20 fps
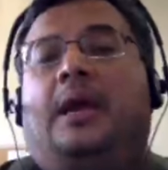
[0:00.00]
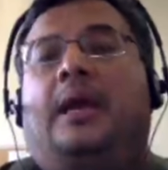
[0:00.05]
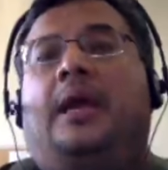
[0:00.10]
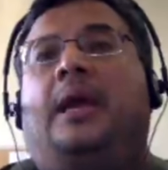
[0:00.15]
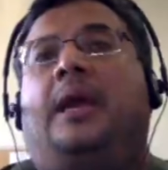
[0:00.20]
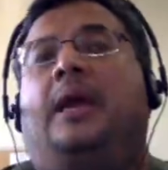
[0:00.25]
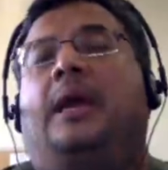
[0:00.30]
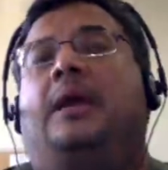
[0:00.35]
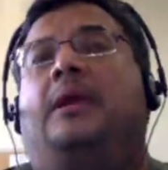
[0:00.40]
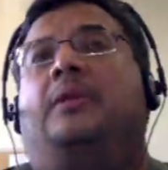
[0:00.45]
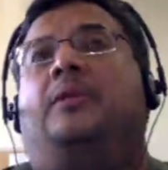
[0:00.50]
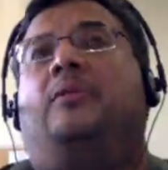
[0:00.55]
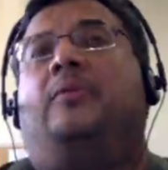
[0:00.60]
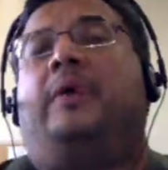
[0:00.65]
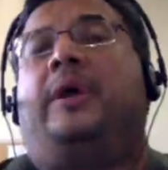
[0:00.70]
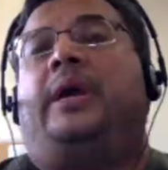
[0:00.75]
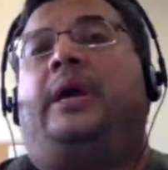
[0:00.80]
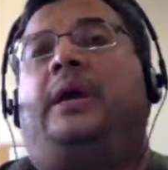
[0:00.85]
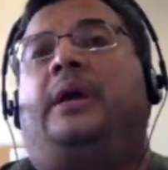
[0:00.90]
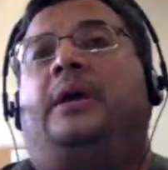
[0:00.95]
And the
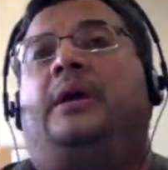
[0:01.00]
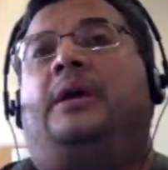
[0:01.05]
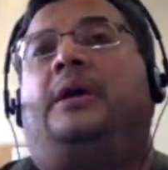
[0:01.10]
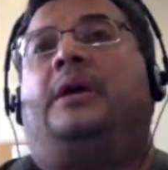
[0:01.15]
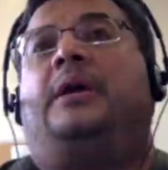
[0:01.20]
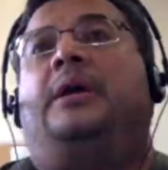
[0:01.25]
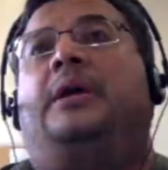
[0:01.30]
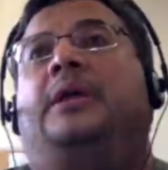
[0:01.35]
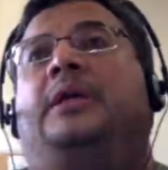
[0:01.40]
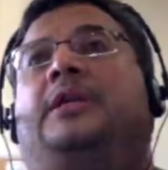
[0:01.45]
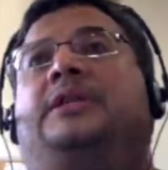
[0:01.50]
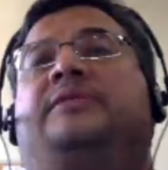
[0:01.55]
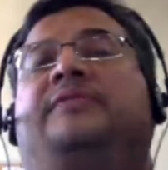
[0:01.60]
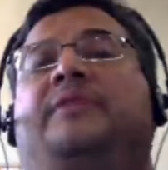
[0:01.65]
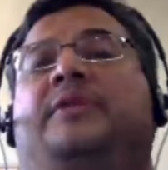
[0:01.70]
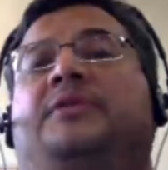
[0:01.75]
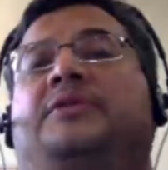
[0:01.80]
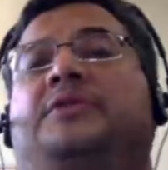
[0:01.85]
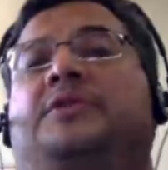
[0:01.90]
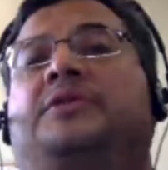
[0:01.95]
way these
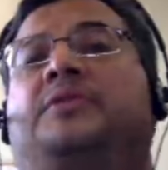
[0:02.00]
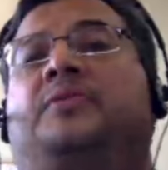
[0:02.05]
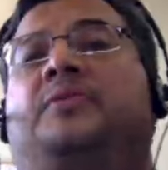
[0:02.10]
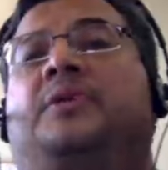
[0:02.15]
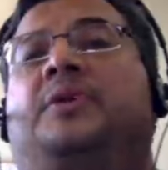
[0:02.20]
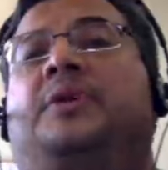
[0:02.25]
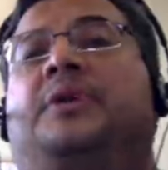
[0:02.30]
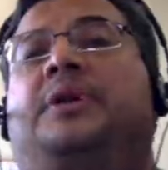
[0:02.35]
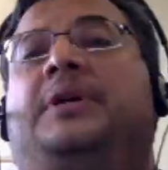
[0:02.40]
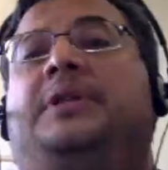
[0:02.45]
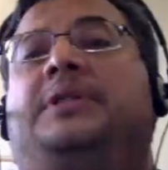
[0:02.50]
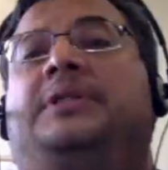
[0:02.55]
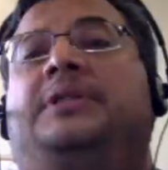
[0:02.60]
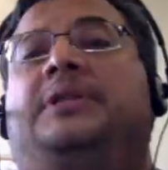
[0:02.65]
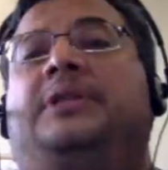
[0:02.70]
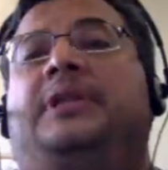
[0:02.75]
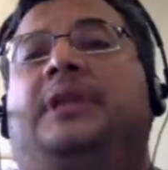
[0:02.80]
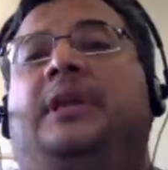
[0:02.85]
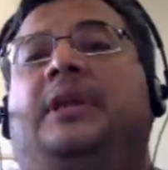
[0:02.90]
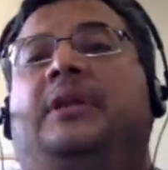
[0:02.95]
filters work is
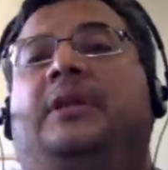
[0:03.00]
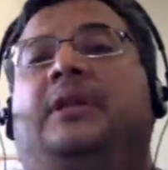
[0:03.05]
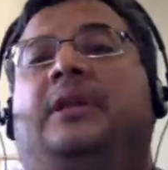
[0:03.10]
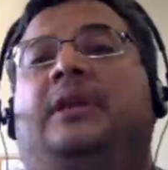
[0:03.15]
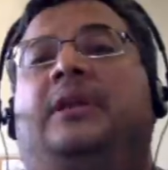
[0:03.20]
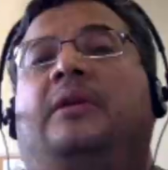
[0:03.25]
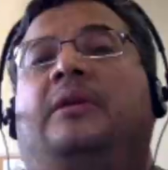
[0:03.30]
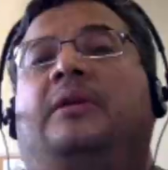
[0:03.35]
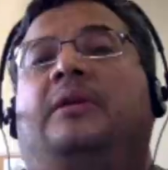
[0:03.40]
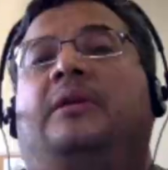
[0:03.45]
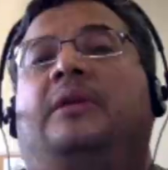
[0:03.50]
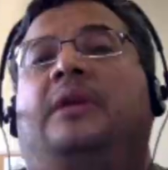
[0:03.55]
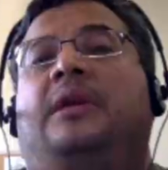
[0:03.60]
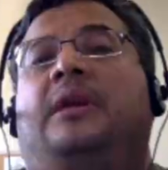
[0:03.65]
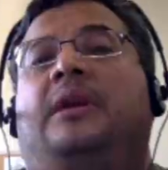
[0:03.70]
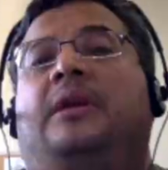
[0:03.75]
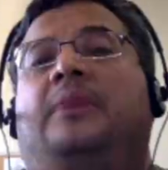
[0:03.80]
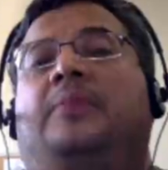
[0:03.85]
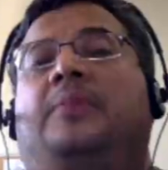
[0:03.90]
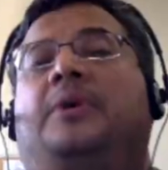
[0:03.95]
that
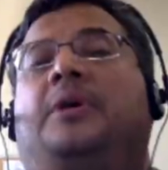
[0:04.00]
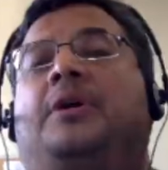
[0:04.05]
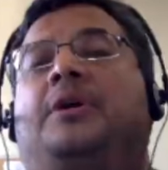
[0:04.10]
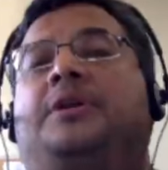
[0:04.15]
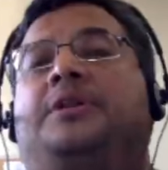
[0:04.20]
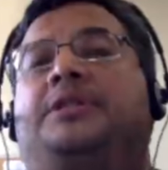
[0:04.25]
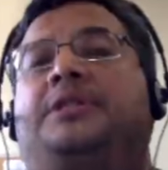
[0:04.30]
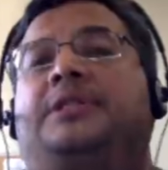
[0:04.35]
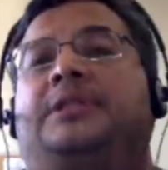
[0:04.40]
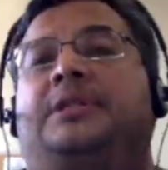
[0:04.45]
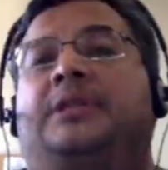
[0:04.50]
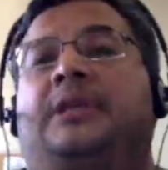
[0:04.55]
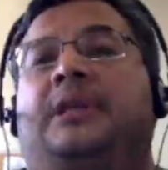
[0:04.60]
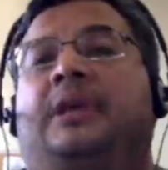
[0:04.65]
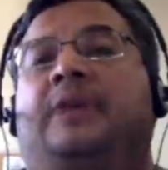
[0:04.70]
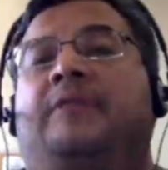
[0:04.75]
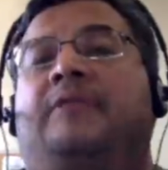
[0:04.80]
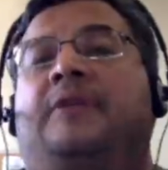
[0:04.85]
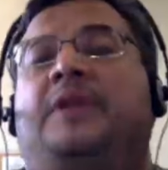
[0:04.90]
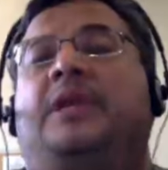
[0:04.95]
they parse
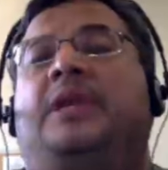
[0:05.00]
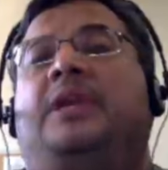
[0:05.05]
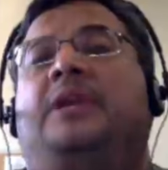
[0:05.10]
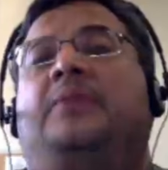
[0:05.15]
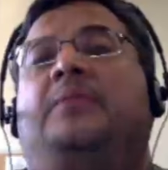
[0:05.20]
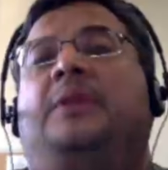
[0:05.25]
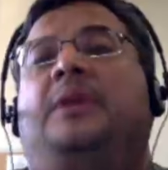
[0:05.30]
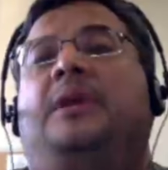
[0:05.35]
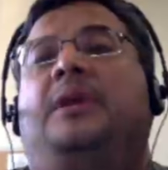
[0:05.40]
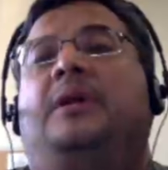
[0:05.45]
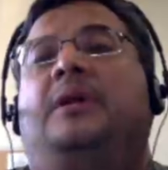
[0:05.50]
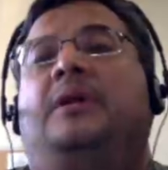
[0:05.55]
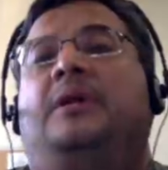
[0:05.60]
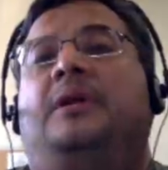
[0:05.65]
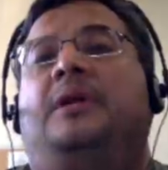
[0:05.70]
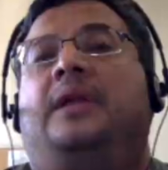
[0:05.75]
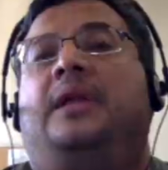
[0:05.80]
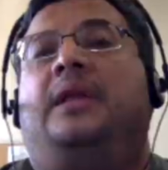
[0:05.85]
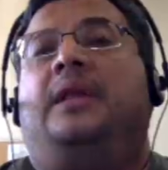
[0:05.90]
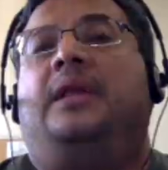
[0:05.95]
every
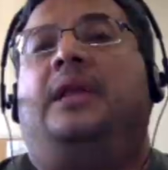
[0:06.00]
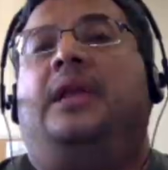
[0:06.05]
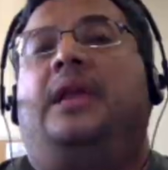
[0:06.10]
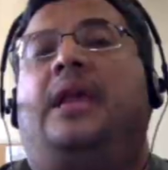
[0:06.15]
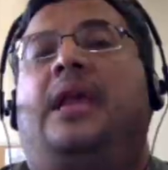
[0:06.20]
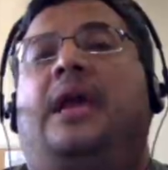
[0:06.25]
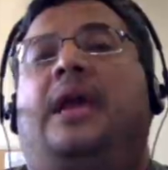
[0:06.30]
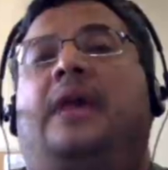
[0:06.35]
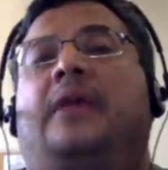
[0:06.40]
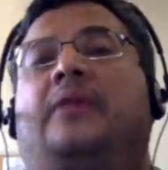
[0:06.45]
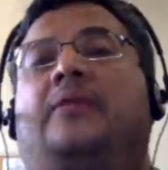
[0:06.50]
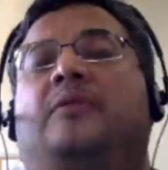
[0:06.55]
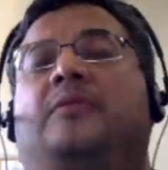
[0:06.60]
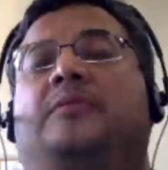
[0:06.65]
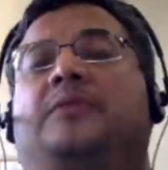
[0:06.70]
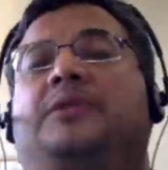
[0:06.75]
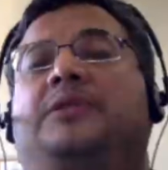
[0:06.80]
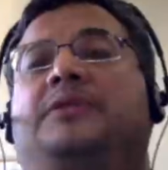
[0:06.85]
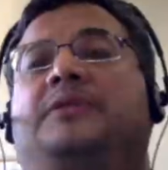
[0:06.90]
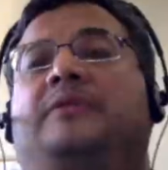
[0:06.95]
email and they gather a
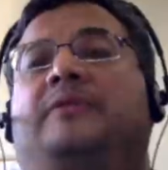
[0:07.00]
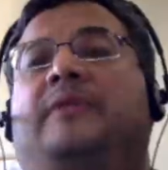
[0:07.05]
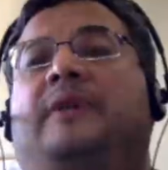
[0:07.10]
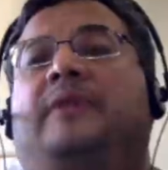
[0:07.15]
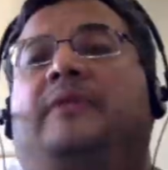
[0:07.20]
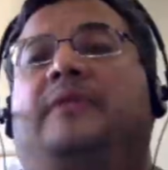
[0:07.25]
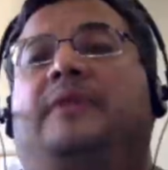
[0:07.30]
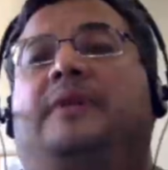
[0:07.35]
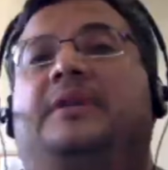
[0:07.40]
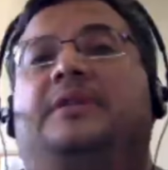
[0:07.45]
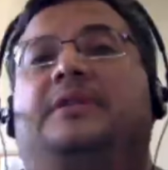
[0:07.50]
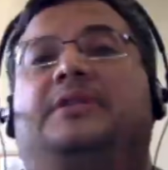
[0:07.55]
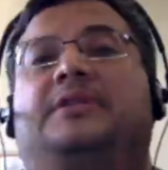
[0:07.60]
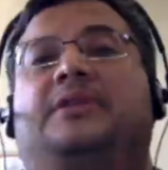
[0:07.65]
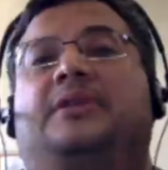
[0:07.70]
bunch of evidence.